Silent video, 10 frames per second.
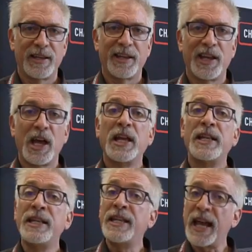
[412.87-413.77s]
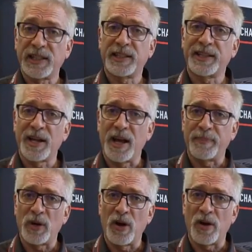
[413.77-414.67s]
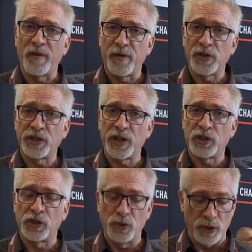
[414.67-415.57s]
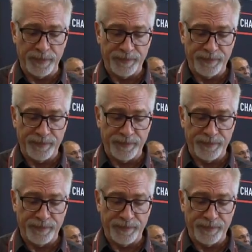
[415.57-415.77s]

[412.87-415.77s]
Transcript: Next stop on our first touch tour,